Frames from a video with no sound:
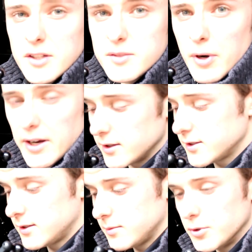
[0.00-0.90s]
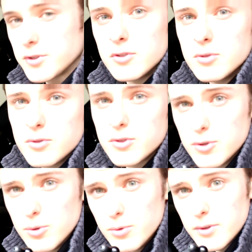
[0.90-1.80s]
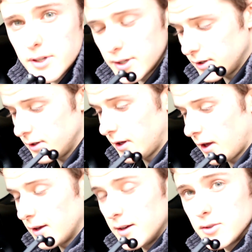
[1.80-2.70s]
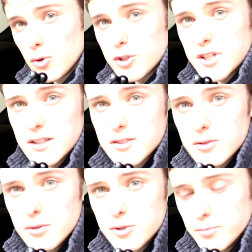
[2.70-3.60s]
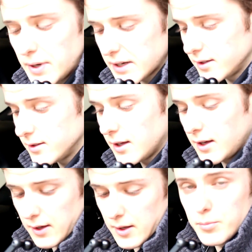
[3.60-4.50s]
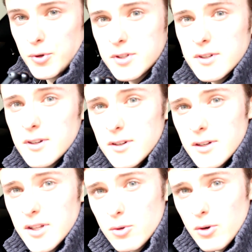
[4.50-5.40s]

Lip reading: on its bracket, put the new 2 Torx head screws back in, put the little